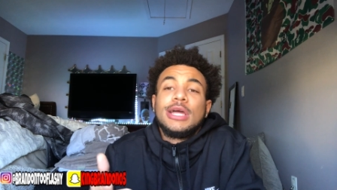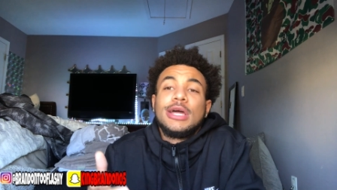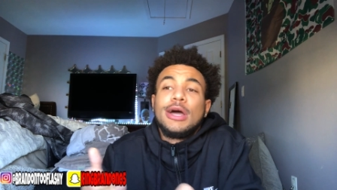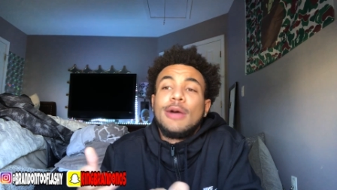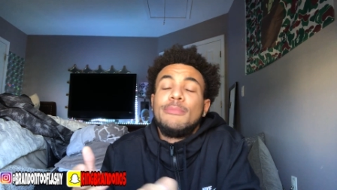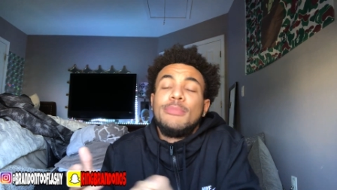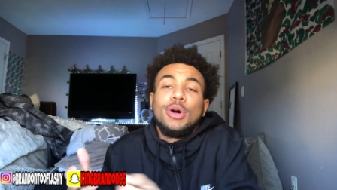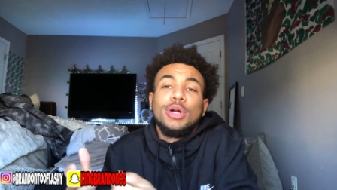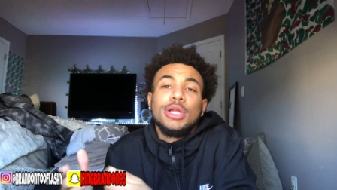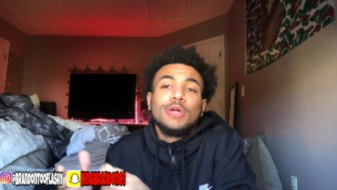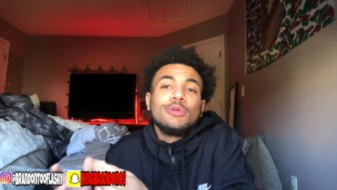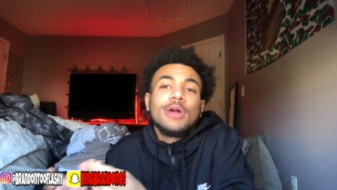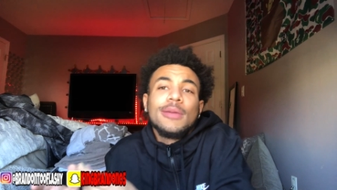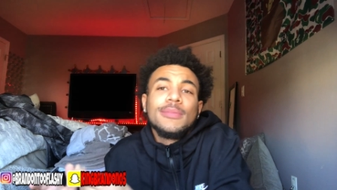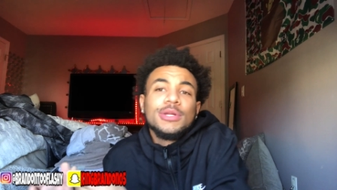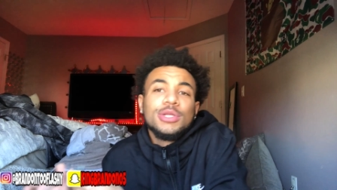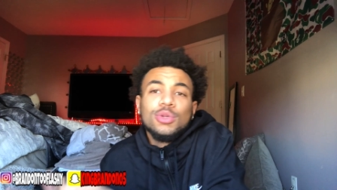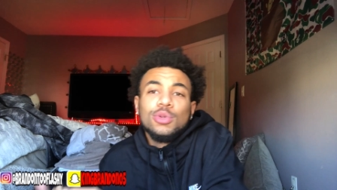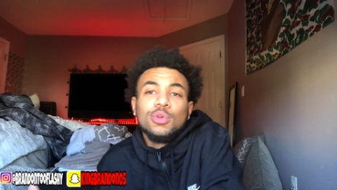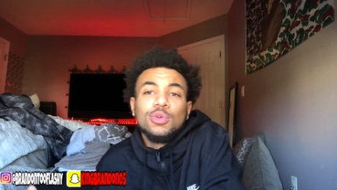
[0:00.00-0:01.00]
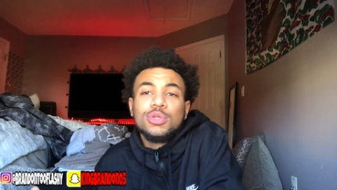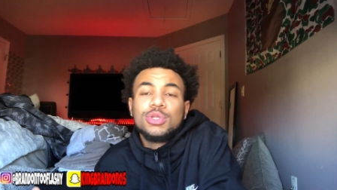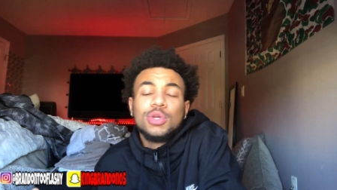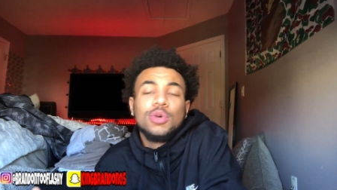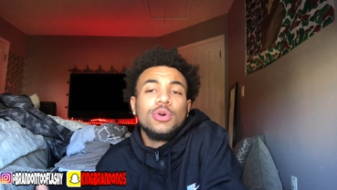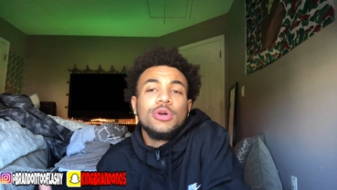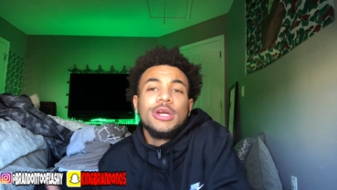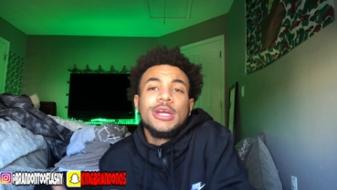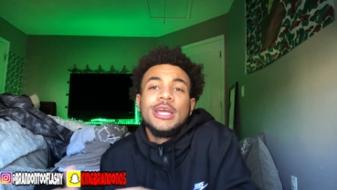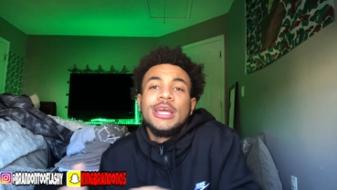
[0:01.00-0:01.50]
a, bowl of ramen noodles,
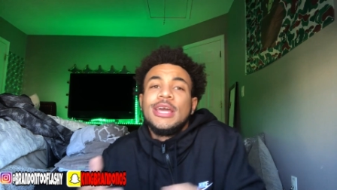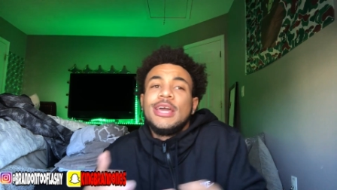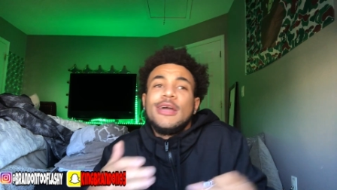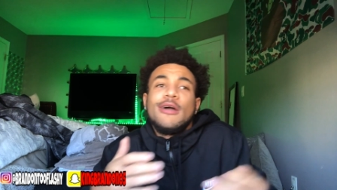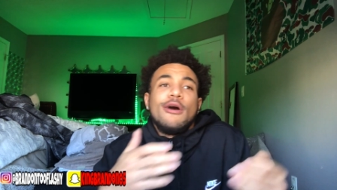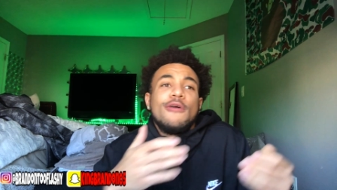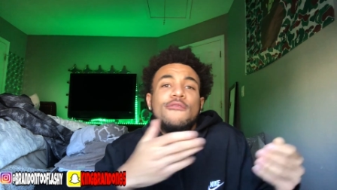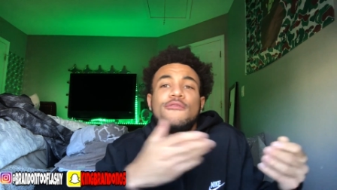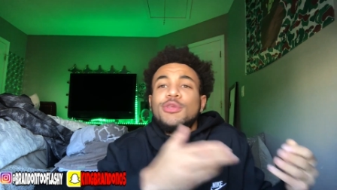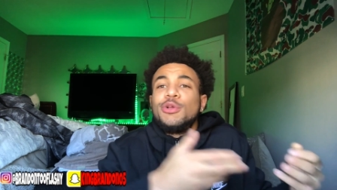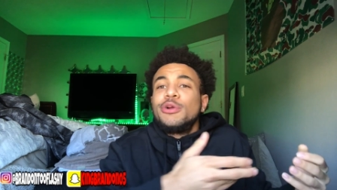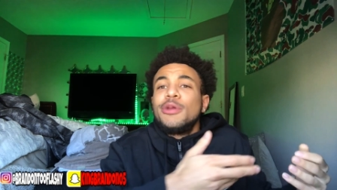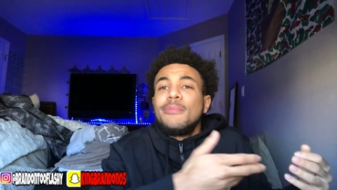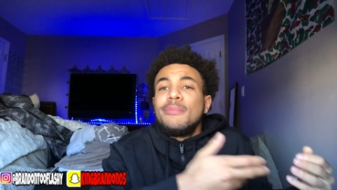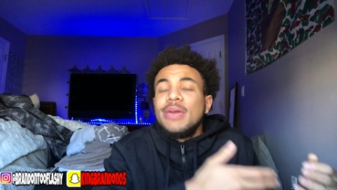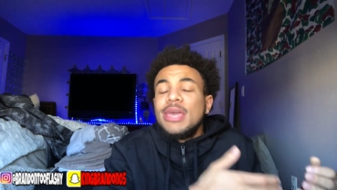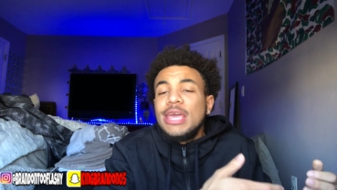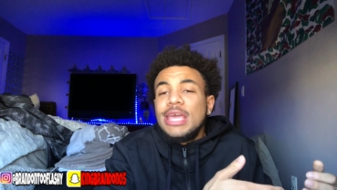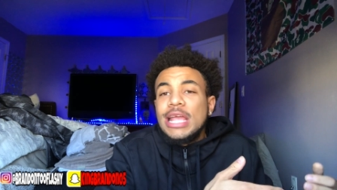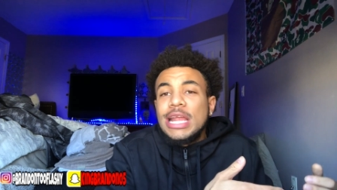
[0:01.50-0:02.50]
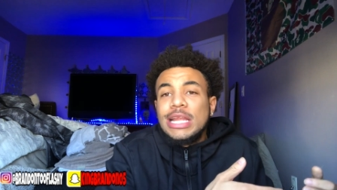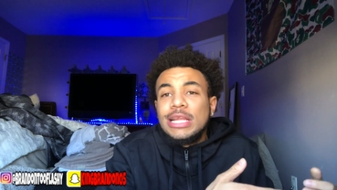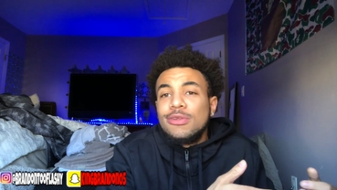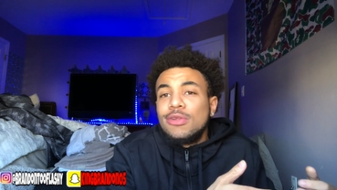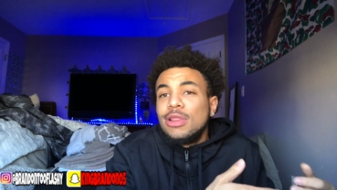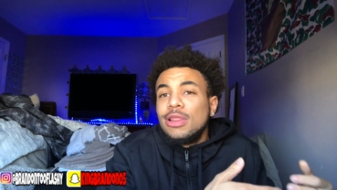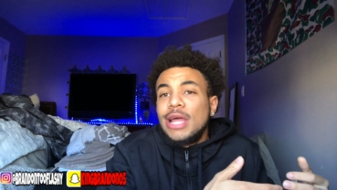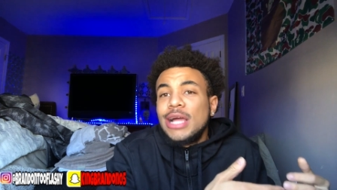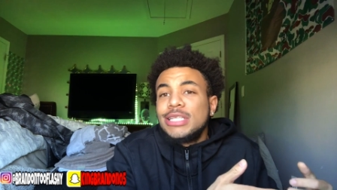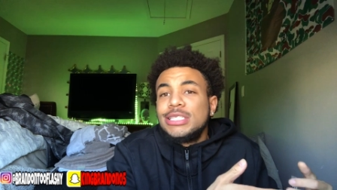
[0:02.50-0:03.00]
or a Florida man
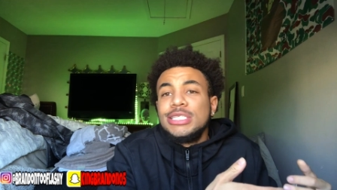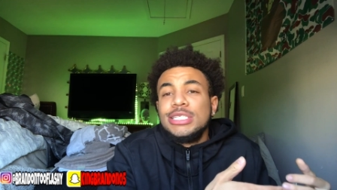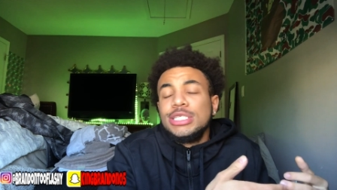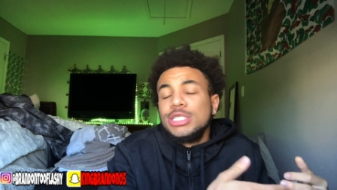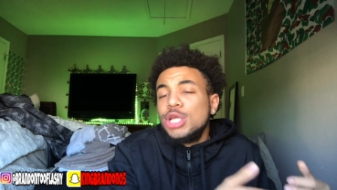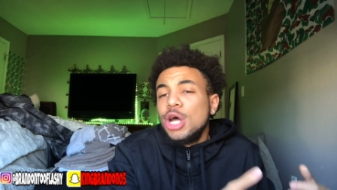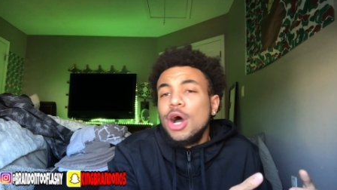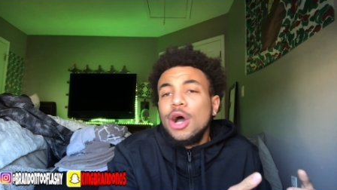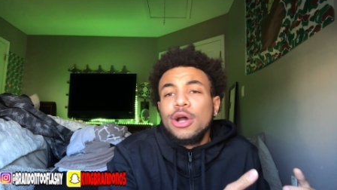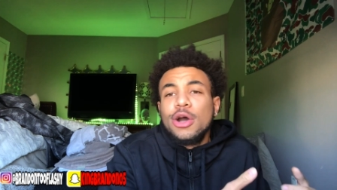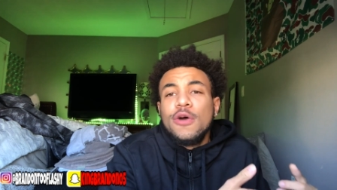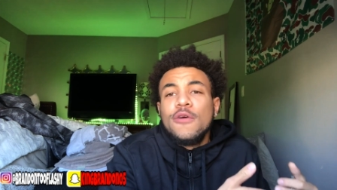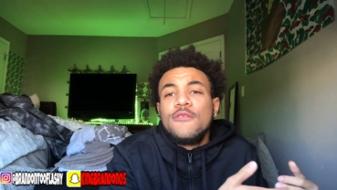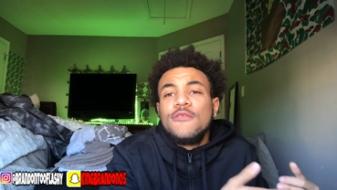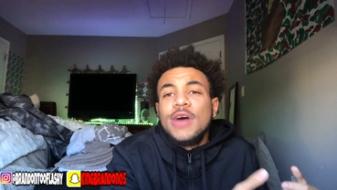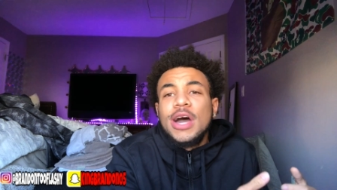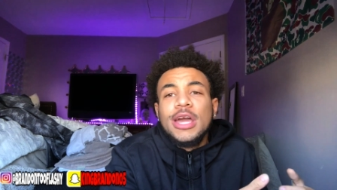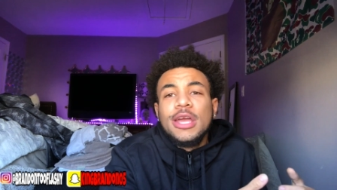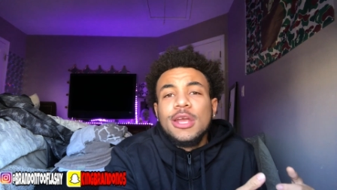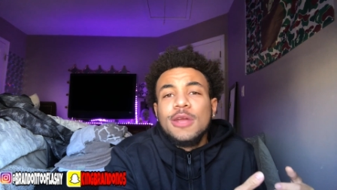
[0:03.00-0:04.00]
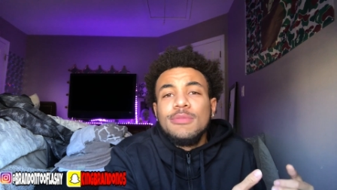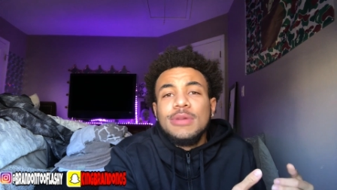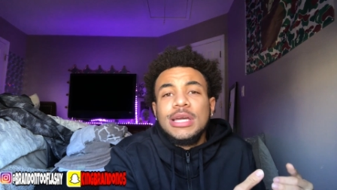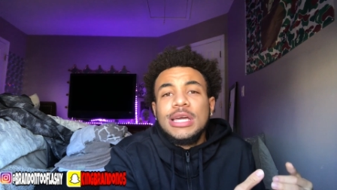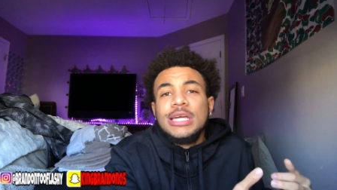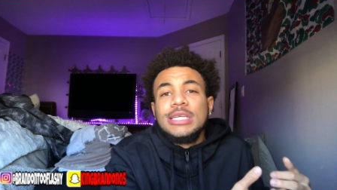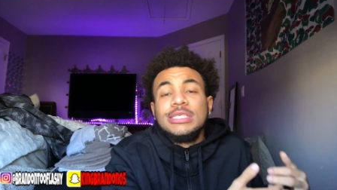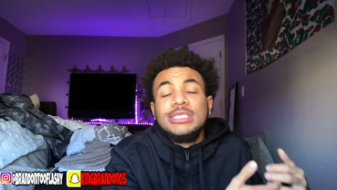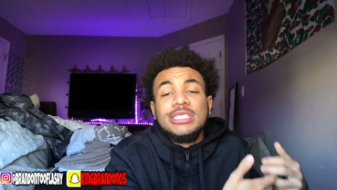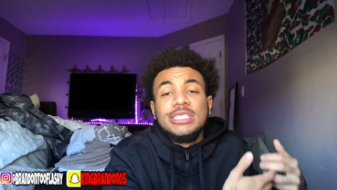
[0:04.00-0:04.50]
lights his dog on fire
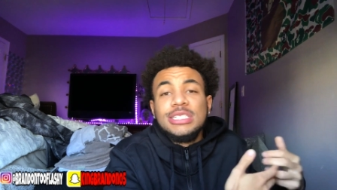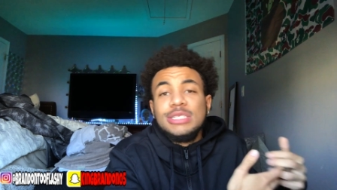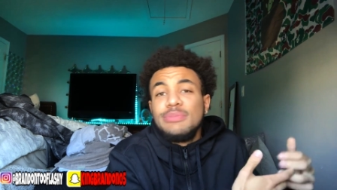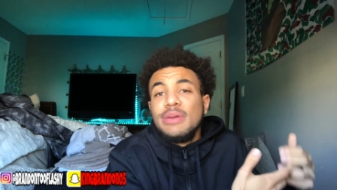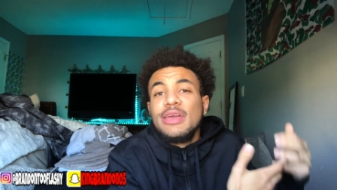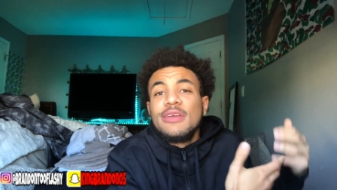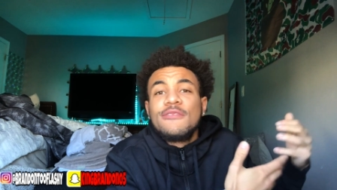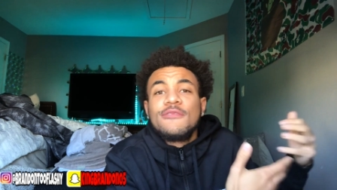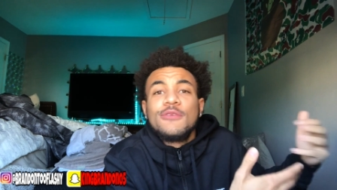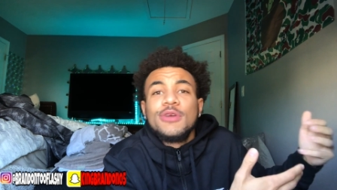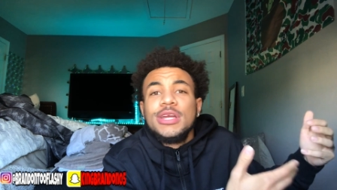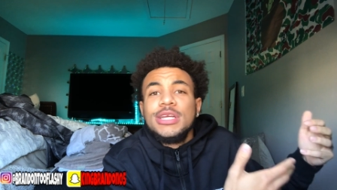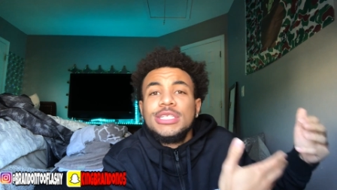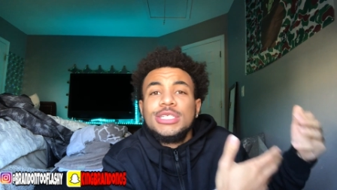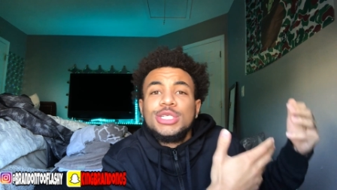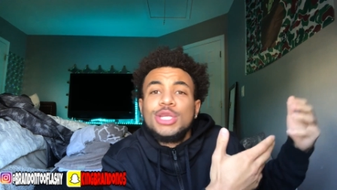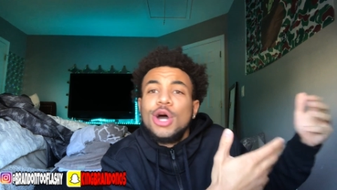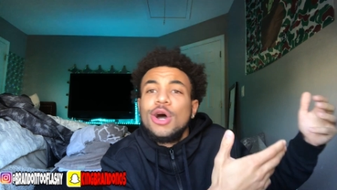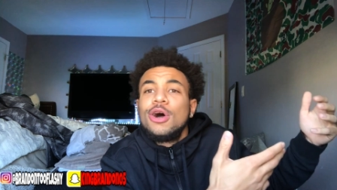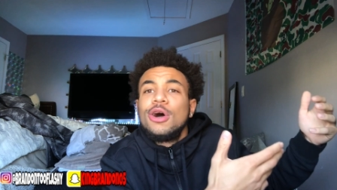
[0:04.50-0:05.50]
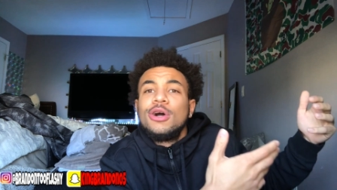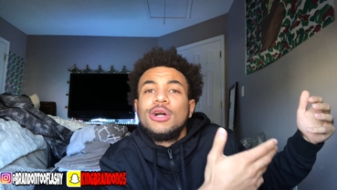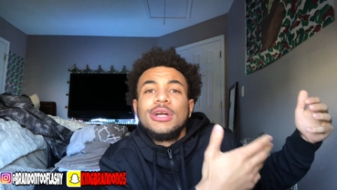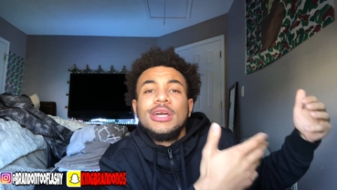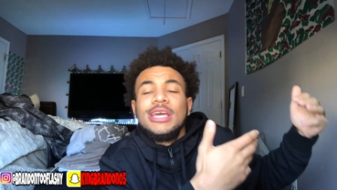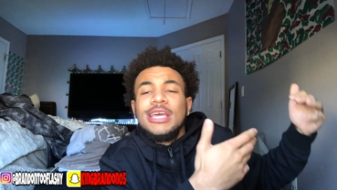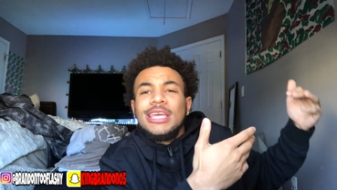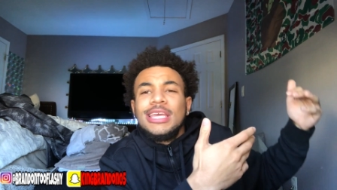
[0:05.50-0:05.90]
because his best friend's dog